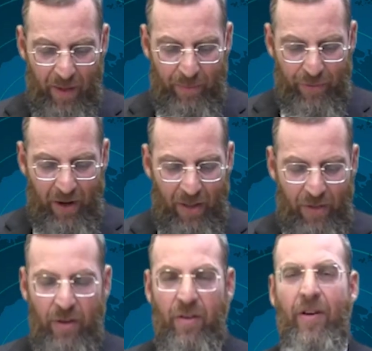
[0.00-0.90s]
the
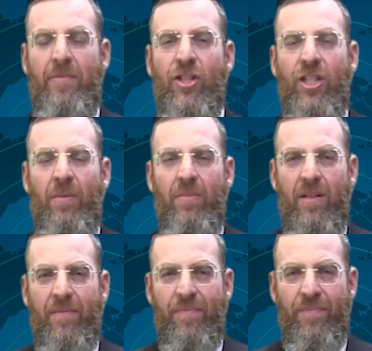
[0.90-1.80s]
brother of Rabbi
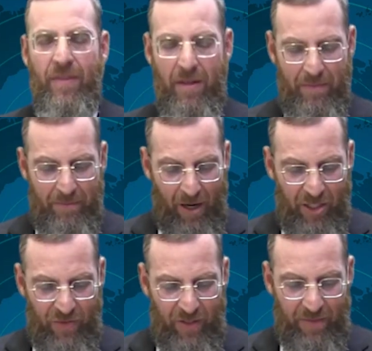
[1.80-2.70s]
Shimon Bar
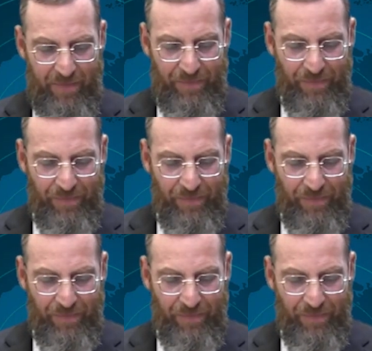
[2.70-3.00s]
Zvid.